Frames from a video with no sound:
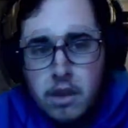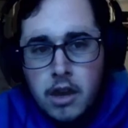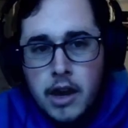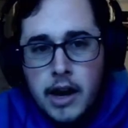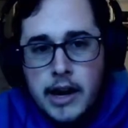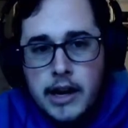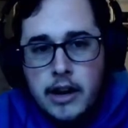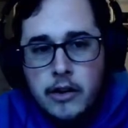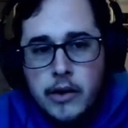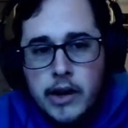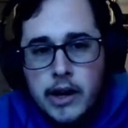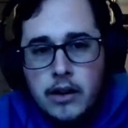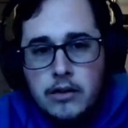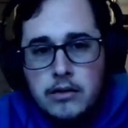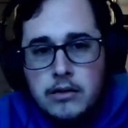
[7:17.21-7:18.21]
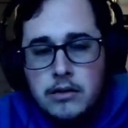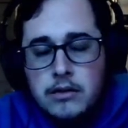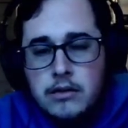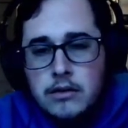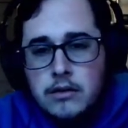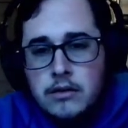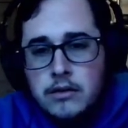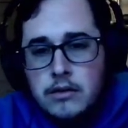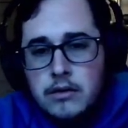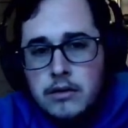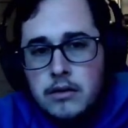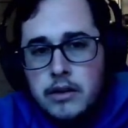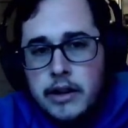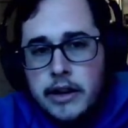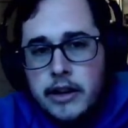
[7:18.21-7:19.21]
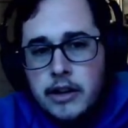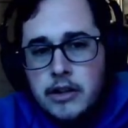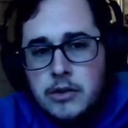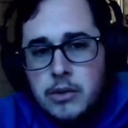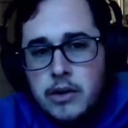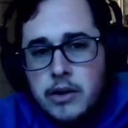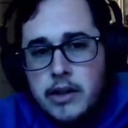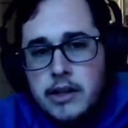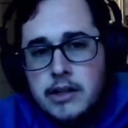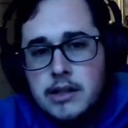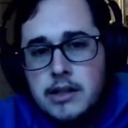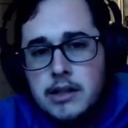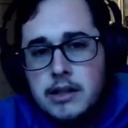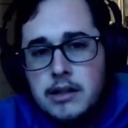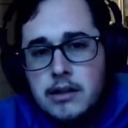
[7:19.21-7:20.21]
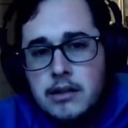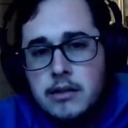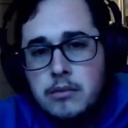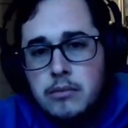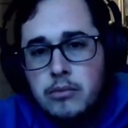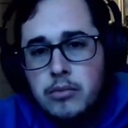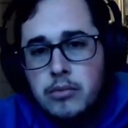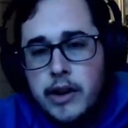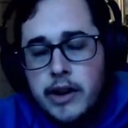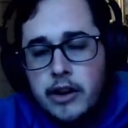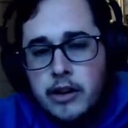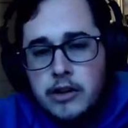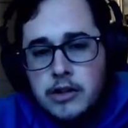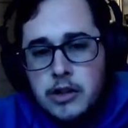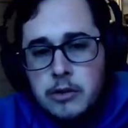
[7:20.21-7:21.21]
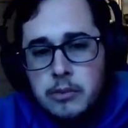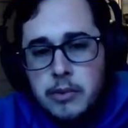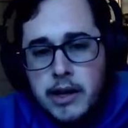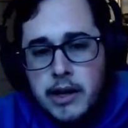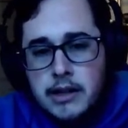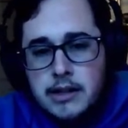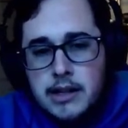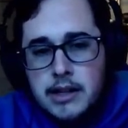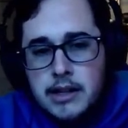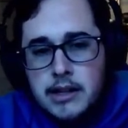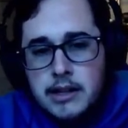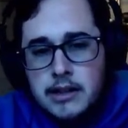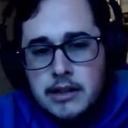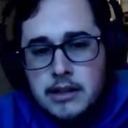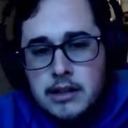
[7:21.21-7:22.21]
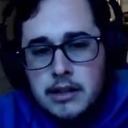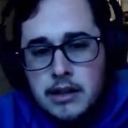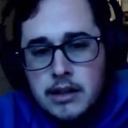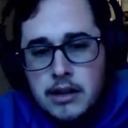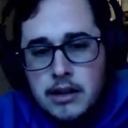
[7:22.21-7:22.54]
Alright, here we go. Here's where this precursor base is.